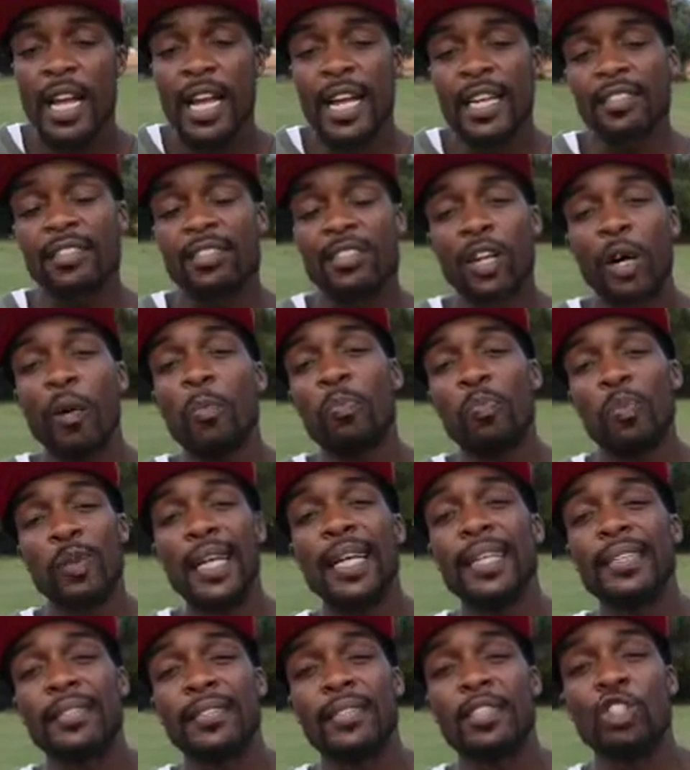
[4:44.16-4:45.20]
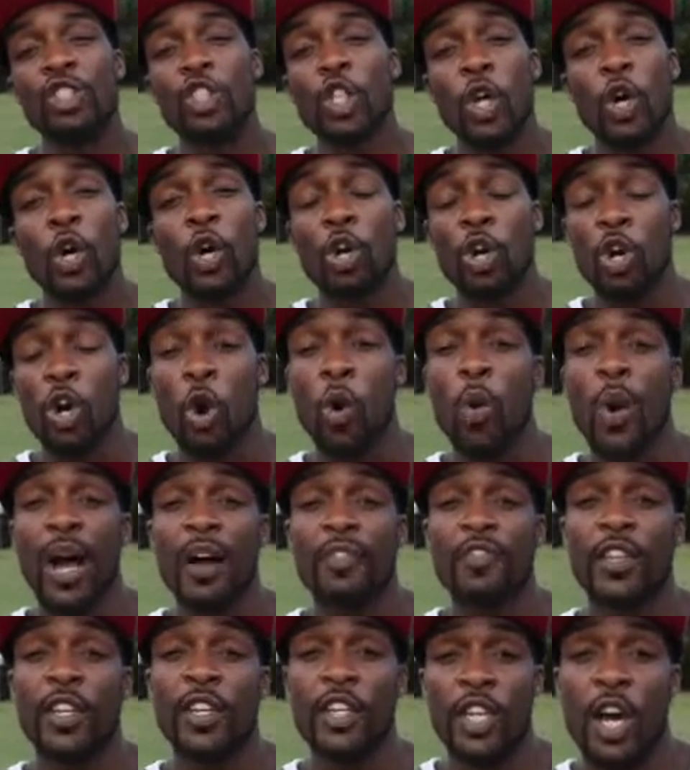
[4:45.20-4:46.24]
in some places you don't go
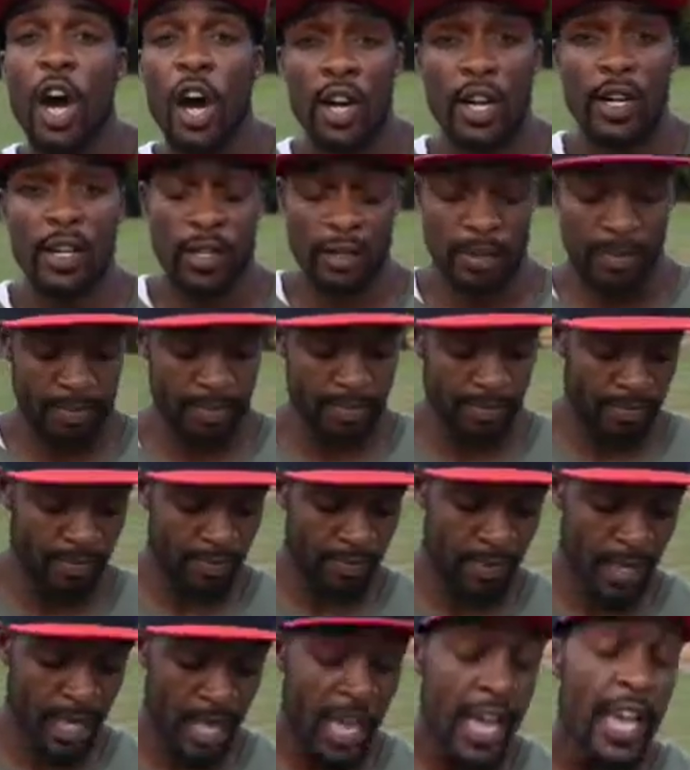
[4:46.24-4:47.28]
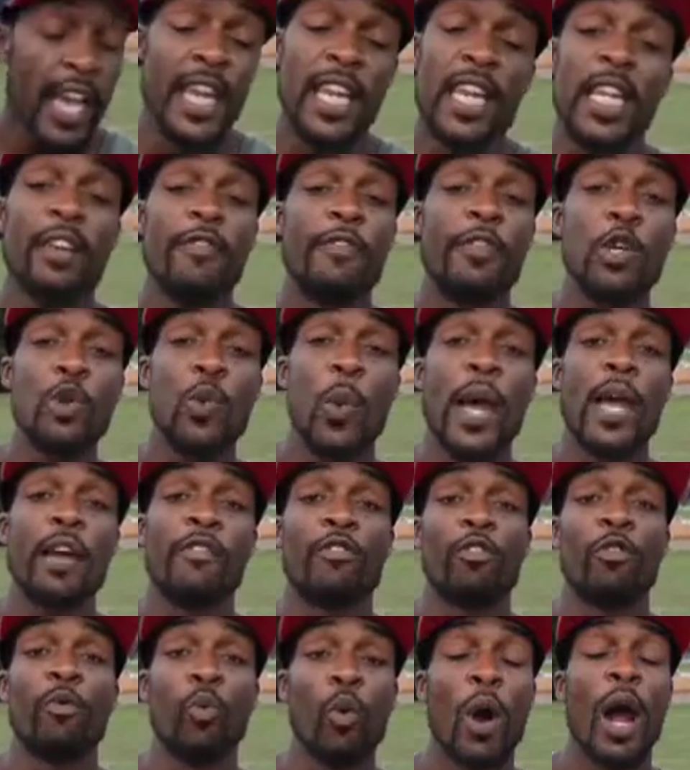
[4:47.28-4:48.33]
after dark, and if you ain't
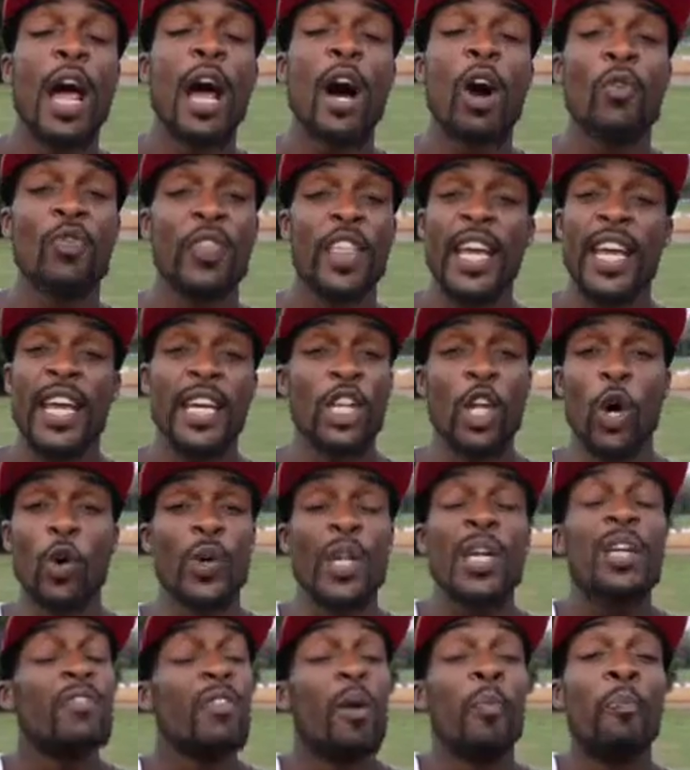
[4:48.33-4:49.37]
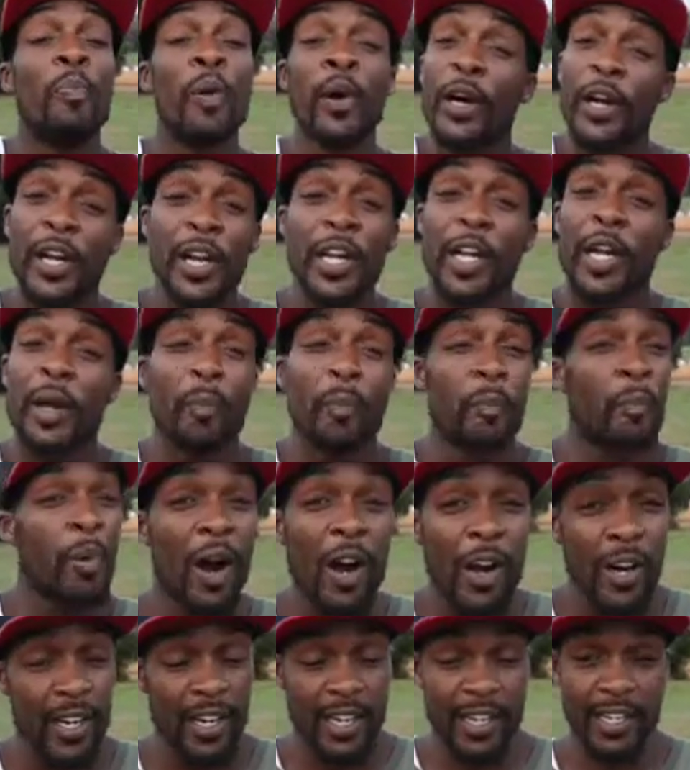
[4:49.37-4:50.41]
from around there, don't even put it in
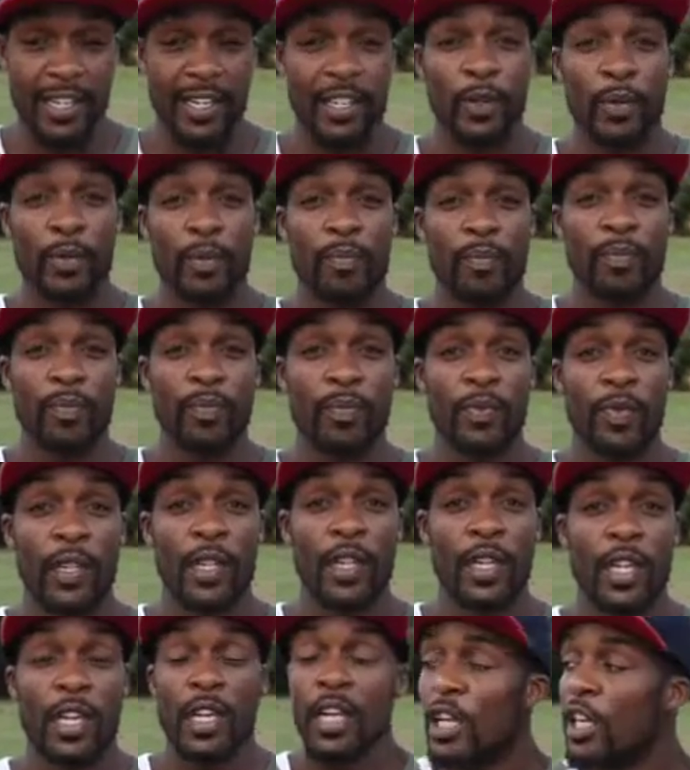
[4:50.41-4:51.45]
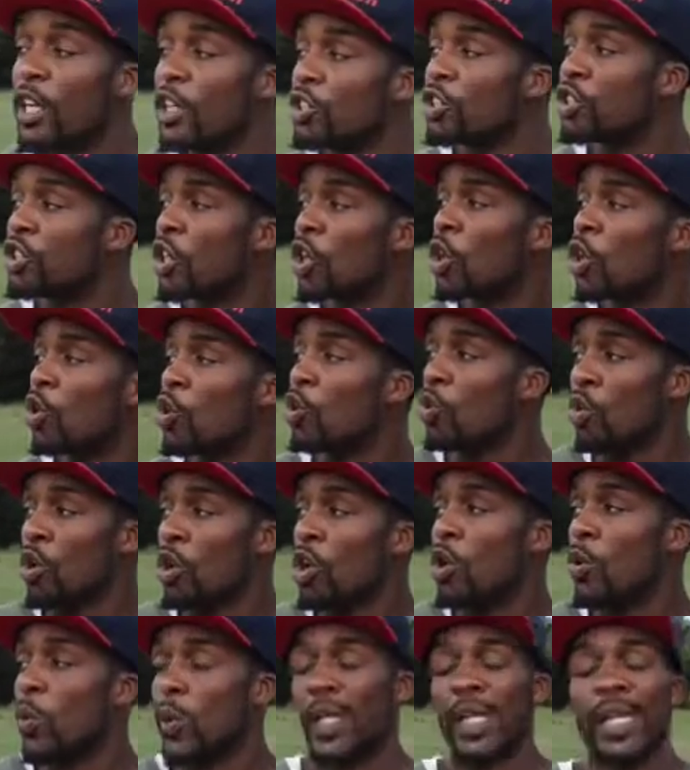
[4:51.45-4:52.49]
park. So
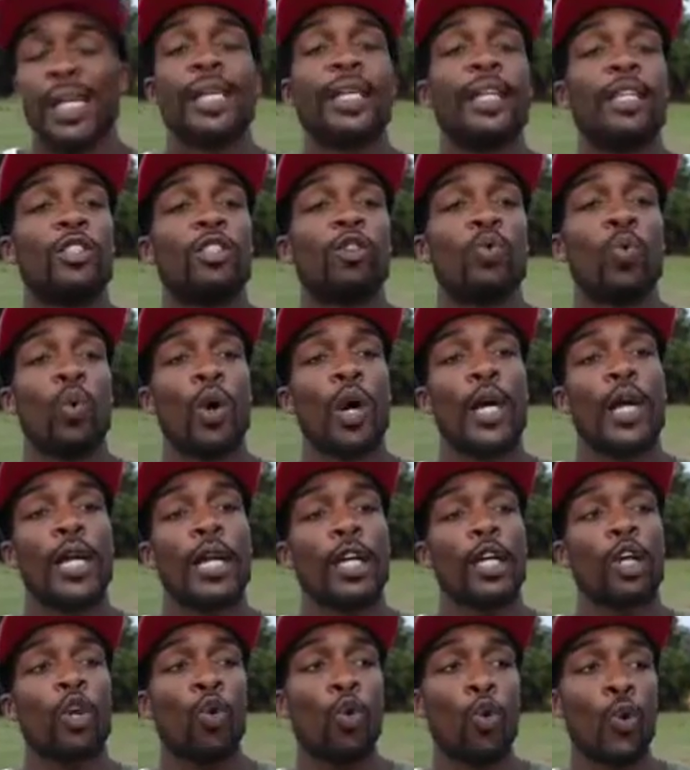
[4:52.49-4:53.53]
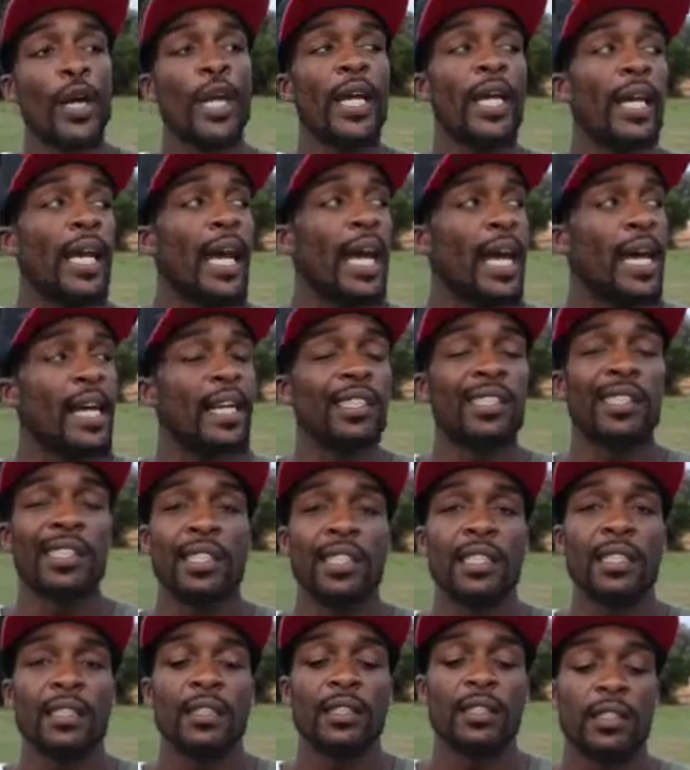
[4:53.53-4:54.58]
relating to what Queen
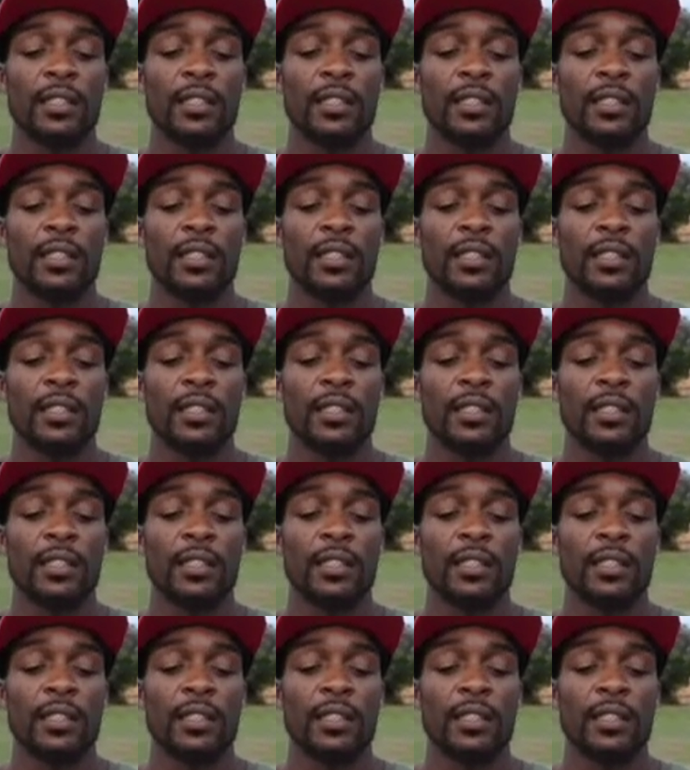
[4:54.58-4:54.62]
Ashley's